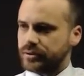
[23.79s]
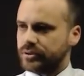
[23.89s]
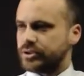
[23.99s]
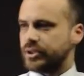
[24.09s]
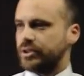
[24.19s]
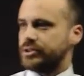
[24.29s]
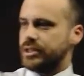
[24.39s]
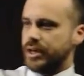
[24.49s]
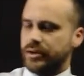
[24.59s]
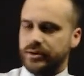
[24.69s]
It just goes
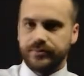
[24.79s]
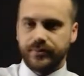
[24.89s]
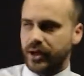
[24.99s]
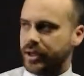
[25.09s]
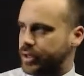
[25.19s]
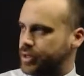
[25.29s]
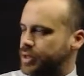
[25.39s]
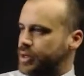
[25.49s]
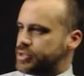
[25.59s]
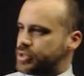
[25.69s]
down. Okay,
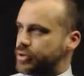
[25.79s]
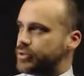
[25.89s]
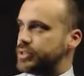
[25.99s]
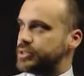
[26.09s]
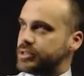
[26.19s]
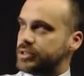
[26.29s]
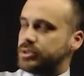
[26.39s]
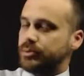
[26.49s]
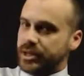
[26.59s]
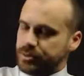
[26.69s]
so this is a
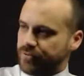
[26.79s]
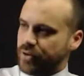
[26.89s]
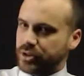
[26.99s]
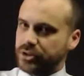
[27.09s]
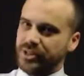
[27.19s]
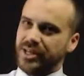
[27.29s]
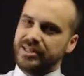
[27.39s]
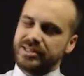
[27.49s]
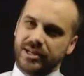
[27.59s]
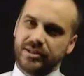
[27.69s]
displacement function.
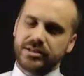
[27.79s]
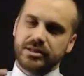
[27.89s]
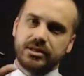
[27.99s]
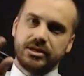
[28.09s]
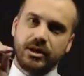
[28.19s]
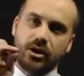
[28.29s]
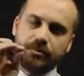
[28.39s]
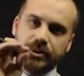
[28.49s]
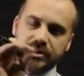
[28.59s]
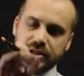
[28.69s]
It tells us the
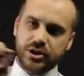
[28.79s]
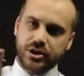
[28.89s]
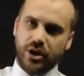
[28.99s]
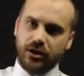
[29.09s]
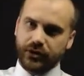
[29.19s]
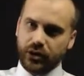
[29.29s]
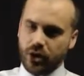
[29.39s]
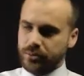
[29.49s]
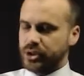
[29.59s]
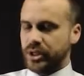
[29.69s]
position of an
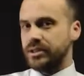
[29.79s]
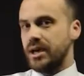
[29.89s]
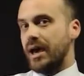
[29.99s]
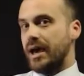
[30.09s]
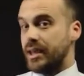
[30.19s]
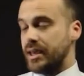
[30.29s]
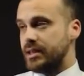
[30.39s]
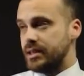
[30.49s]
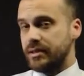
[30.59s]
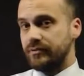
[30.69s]
object at
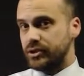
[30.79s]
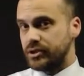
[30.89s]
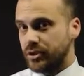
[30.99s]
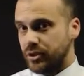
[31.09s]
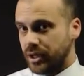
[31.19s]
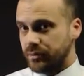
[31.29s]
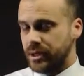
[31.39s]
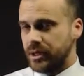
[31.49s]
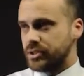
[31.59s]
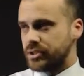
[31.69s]
any given time.
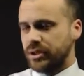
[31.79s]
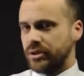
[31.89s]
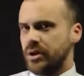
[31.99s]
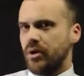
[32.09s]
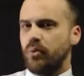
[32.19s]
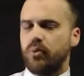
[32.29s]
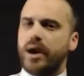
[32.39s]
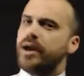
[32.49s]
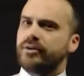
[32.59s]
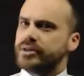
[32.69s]
So
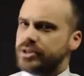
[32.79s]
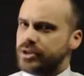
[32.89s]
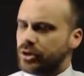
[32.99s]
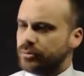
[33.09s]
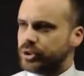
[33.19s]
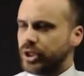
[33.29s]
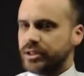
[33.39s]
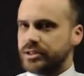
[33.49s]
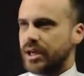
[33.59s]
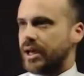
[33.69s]
where is the
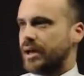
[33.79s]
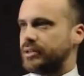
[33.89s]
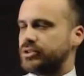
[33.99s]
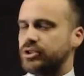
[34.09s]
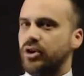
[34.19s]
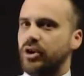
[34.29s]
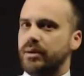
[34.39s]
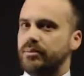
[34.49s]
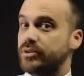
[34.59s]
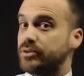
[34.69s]
object at
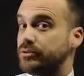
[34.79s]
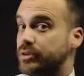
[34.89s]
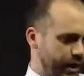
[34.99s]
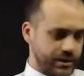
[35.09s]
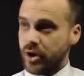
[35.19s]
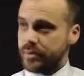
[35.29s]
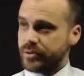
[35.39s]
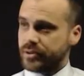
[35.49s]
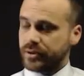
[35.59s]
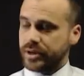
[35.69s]
time 3? At time
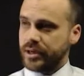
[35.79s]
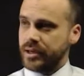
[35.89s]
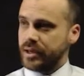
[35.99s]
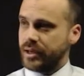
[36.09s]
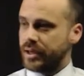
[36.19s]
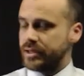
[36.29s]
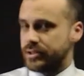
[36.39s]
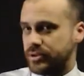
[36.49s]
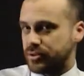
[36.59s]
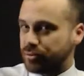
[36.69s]
3,
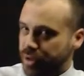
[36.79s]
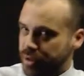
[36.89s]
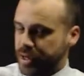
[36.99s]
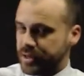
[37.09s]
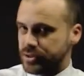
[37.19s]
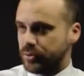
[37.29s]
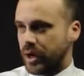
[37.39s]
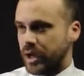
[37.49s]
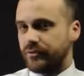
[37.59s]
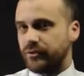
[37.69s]
it's 3 meters
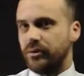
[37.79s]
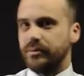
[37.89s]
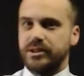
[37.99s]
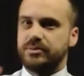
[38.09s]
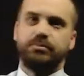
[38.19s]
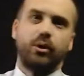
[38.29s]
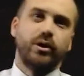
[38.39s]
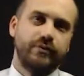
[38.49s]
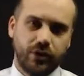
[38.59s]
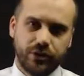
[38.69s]
away from its
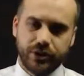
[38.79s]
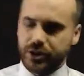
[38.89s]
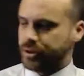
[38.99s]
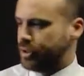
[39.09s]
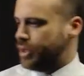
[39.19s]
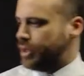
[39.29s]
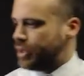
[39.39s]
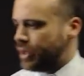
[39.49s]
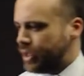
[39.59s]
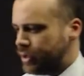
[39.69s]
point of origin.
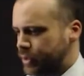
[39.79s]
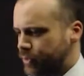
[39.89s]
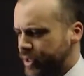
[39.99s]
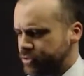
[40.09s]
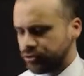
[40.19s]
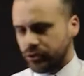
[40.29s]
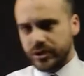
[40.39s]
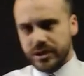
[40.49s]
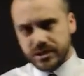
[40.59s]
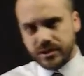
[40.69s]
We can draw
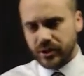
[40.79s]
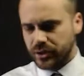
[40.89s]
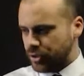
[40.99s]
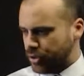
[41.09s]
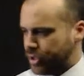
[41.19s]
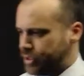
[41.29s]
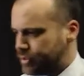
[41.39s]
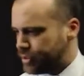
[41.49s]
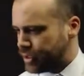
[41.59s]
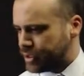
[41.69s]
this on a line.
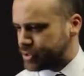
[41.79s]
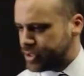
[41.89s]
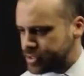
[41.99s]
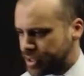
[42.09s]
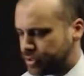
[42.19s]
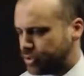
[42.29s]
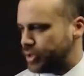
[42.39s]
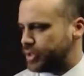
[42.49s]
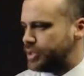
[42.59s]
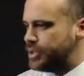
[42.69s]
So here's our
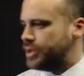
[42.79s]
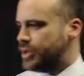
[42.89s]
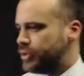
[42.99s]
line here.